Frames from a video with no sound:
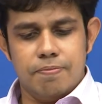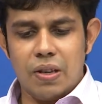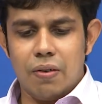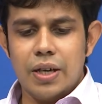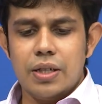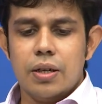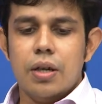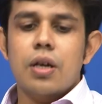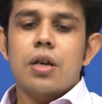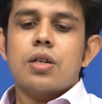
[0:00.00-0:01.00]
All right.
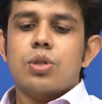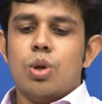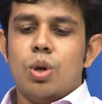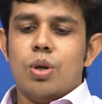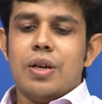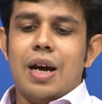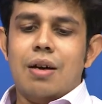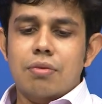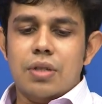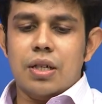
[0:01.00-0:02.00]
So,
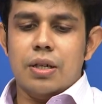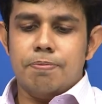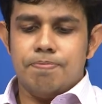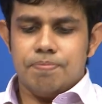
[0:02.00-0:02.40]
now the